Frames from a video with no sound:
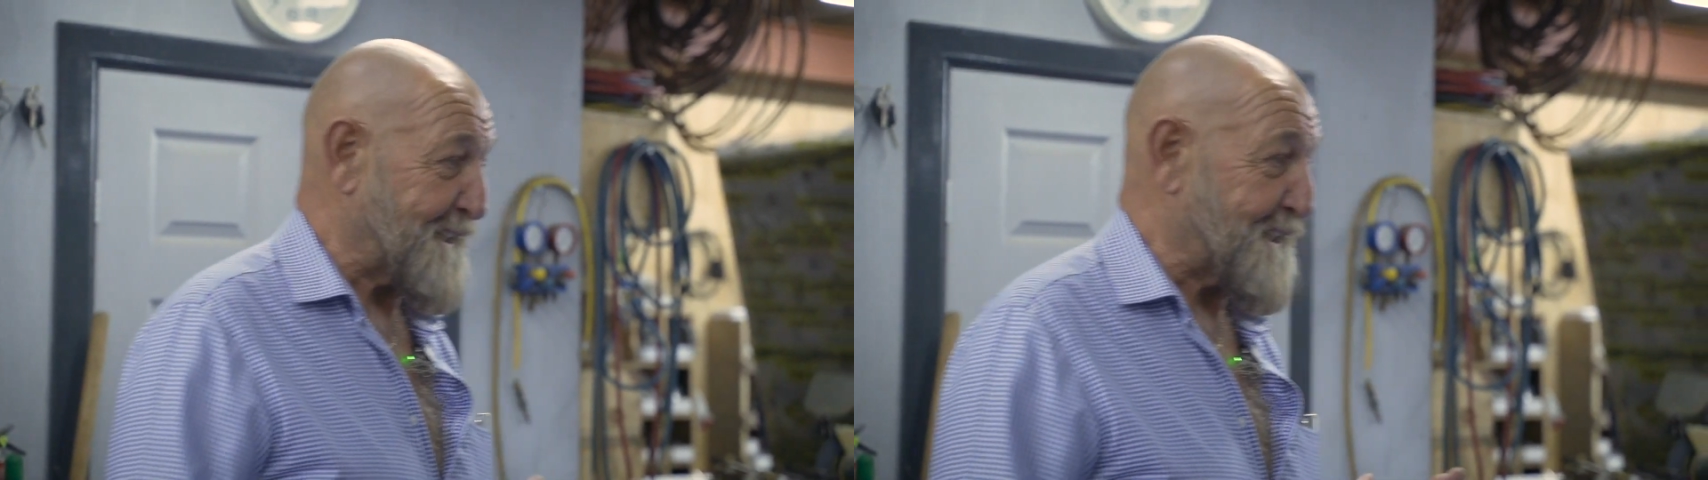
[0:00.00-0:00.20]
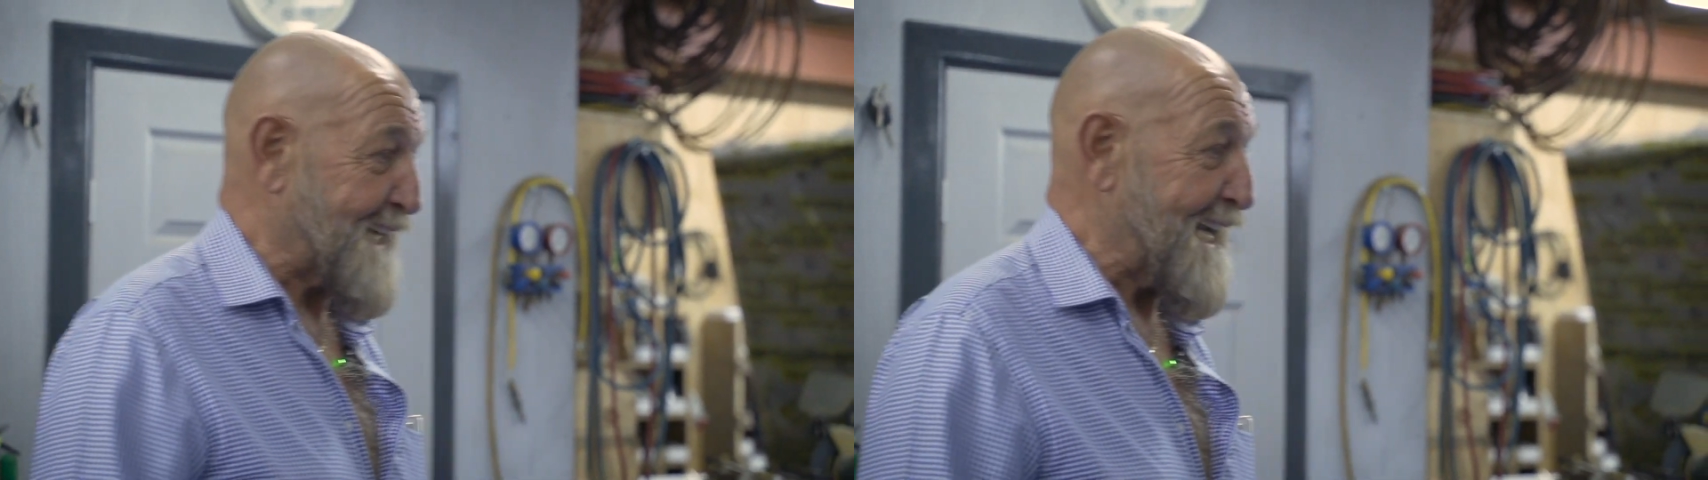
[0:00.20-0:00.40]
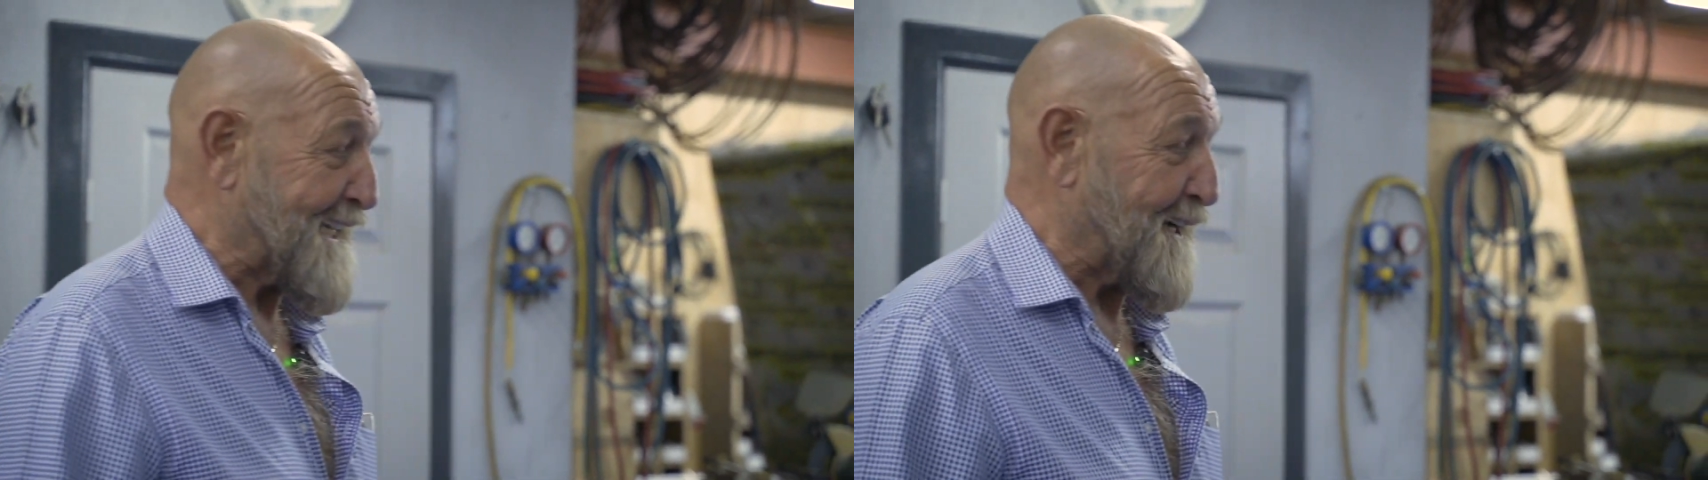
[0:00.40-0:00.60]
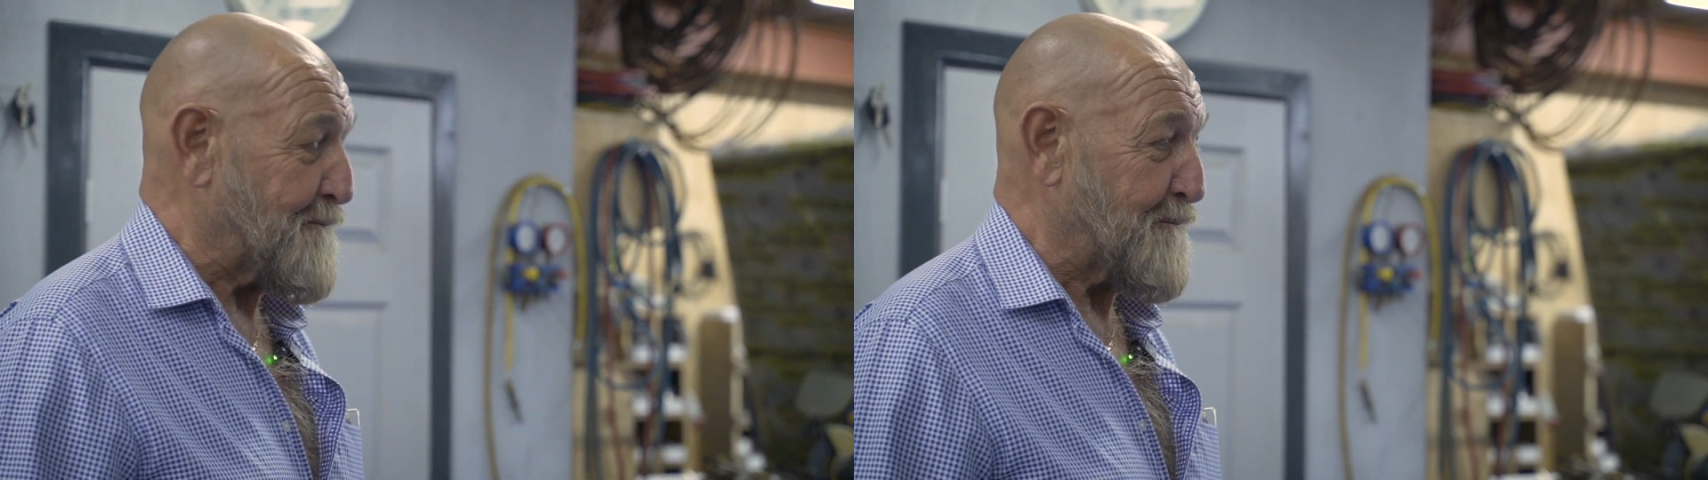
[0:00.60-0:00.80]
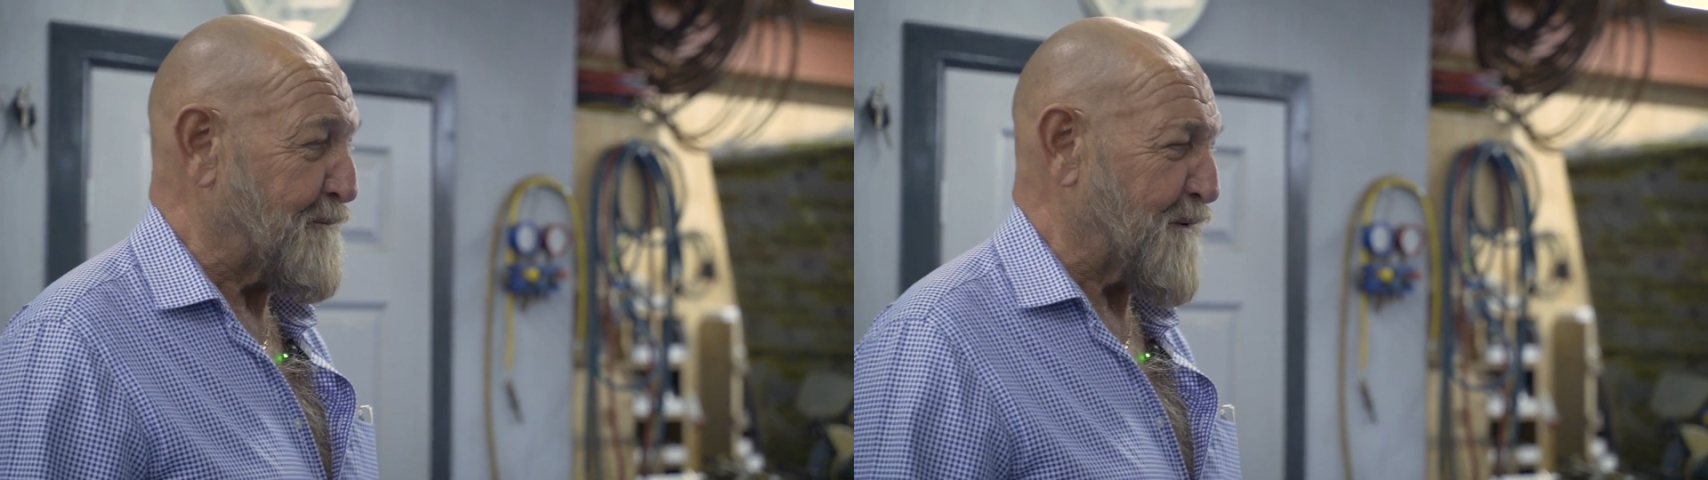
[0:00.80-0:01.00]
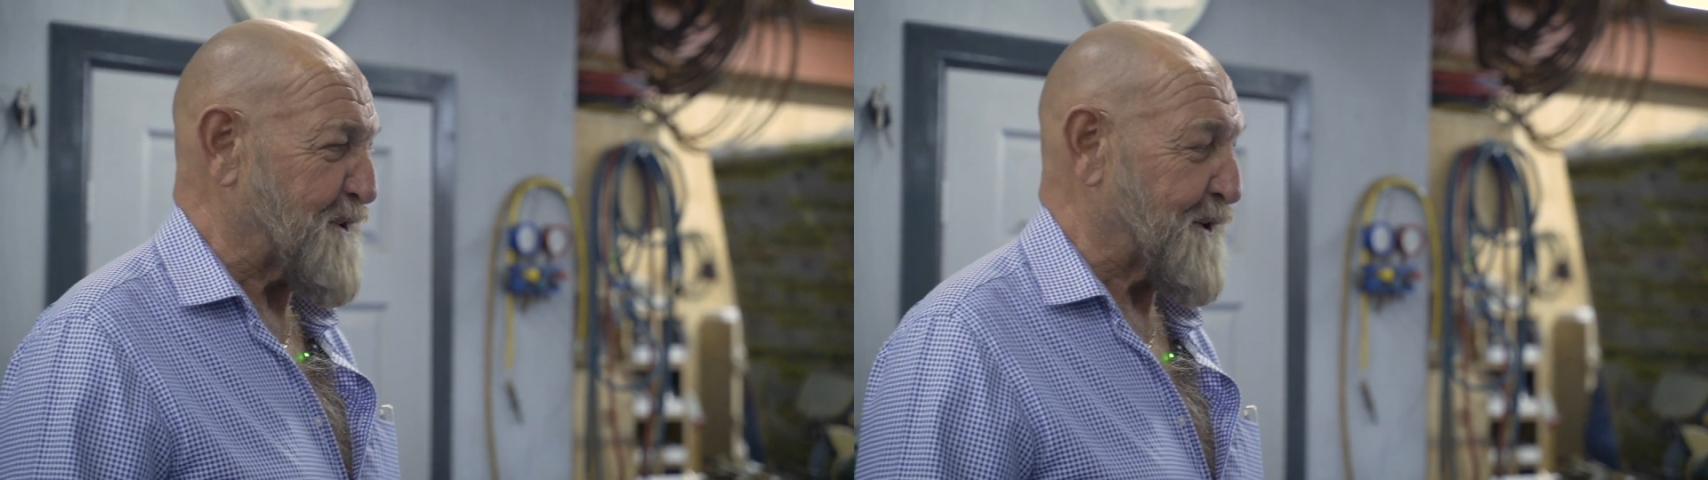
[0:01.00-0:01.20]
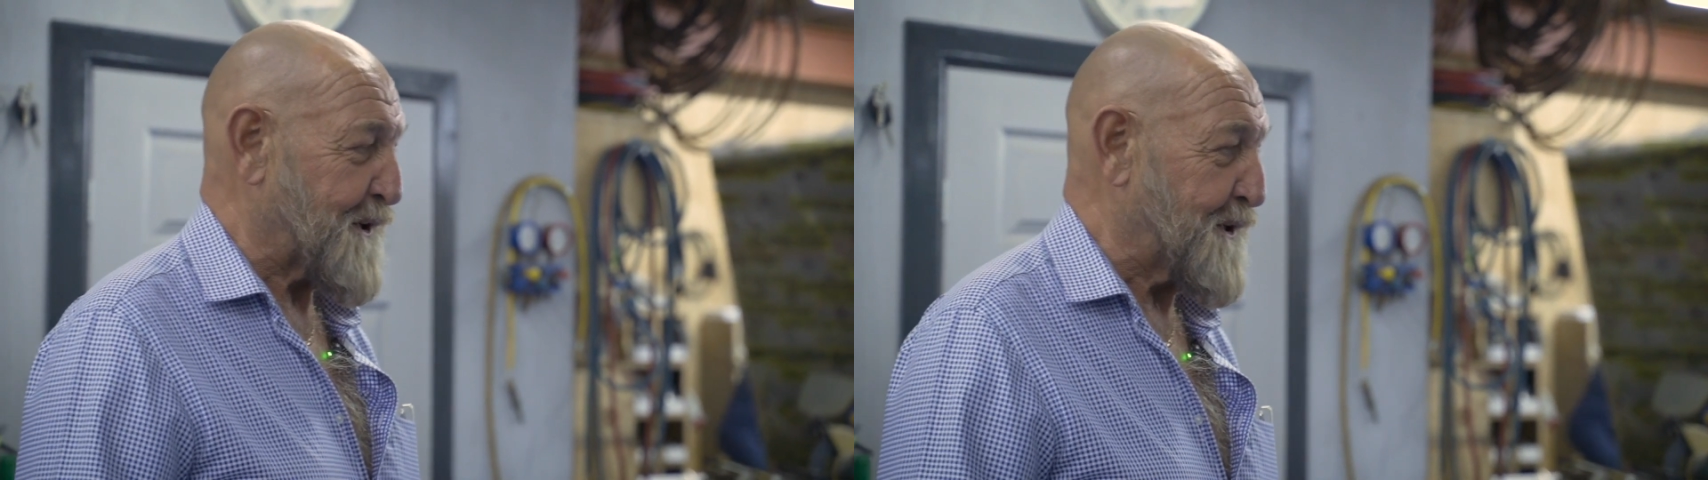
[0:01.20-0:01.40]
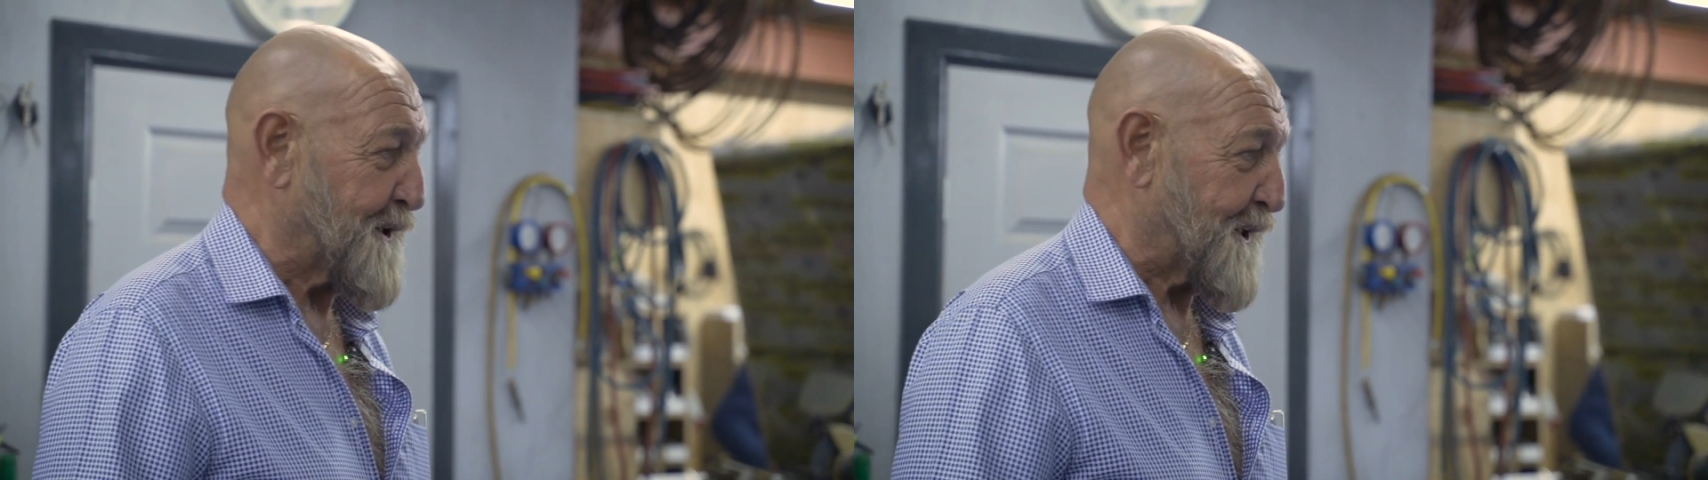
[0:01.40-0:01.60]
take-up
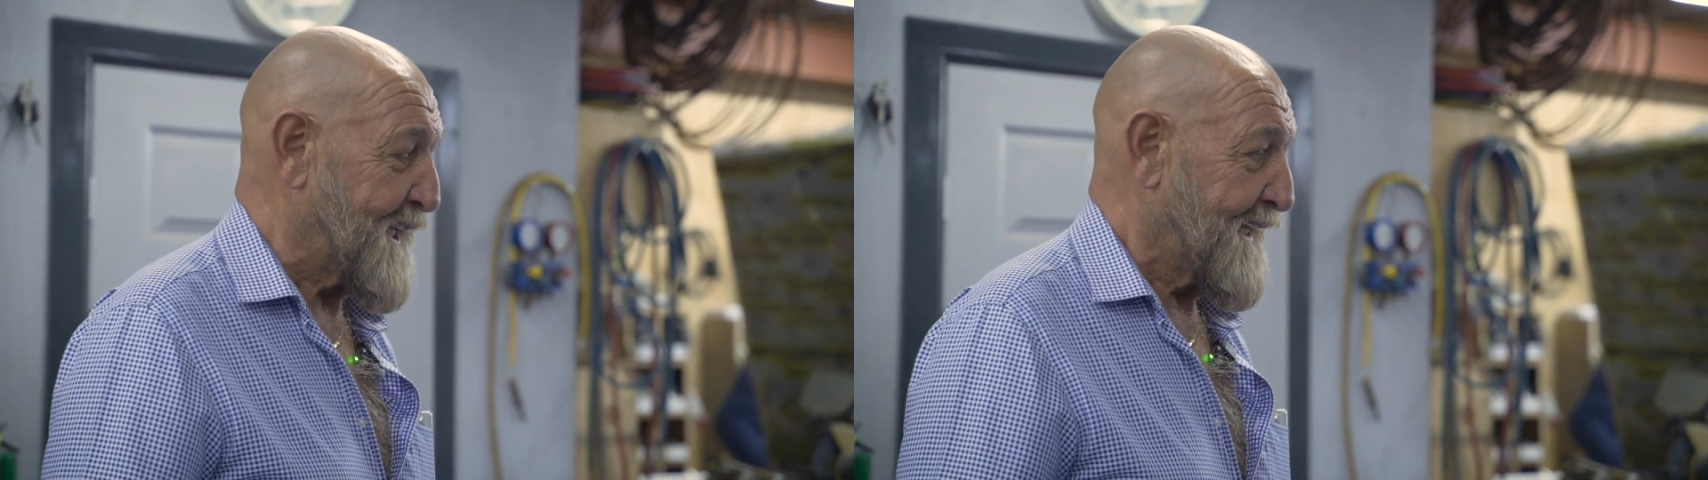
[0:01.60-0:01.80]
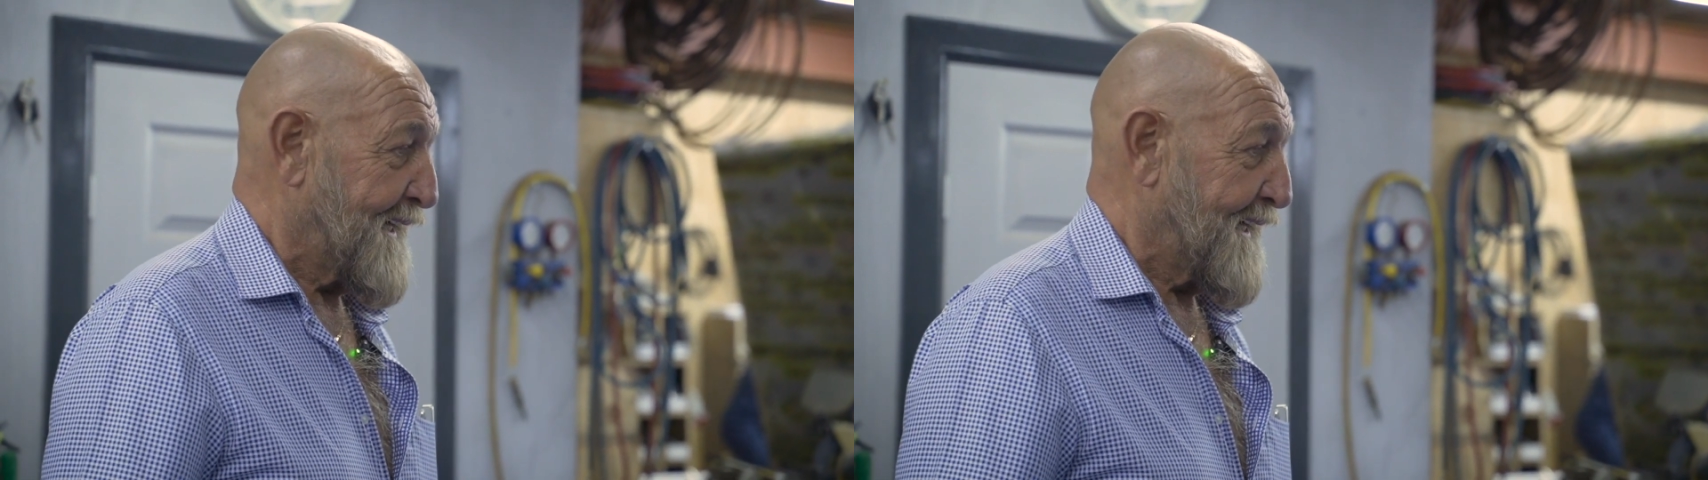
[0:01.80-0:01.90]
wasn't good,